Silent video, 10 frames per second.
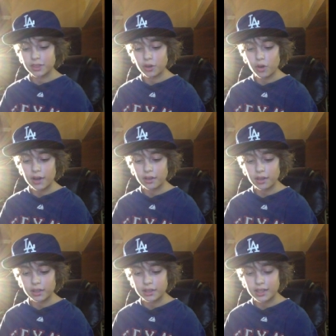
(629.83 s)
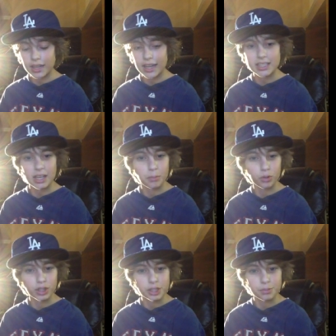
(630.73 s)
I did an
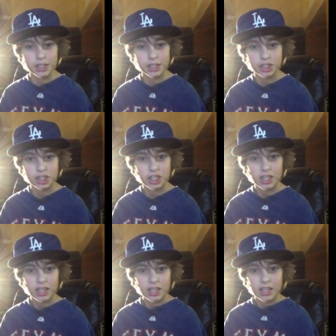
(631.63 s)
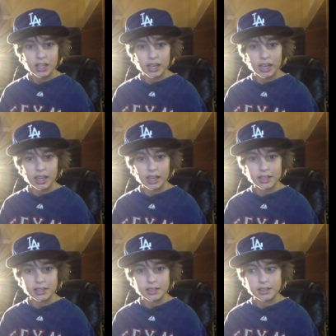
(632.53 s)
anti-bully speech,
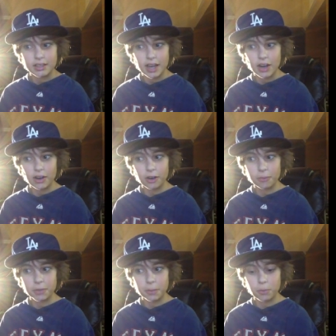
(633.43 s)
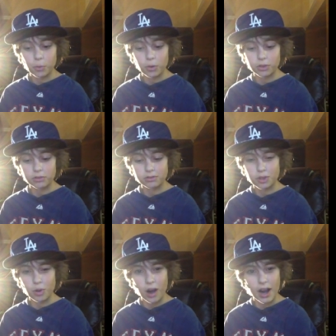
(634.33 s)
and I heard people were
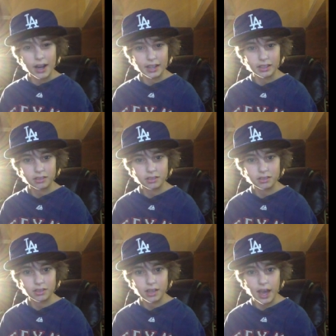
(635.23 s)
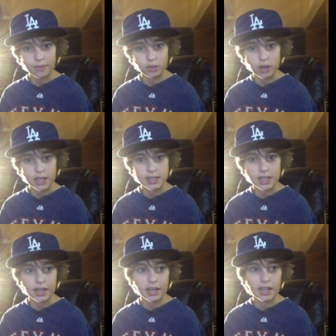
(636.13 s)
crying after I
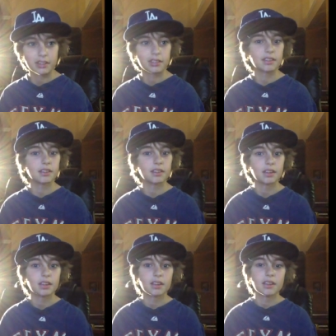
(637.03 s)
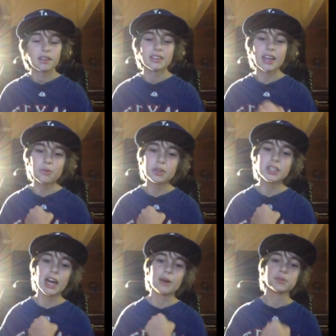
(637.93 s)
said it, and that
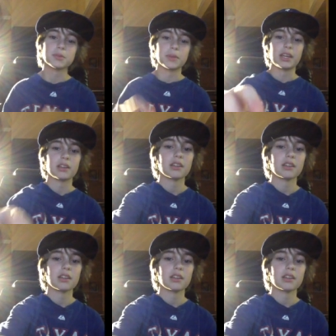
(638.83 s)
really helps me.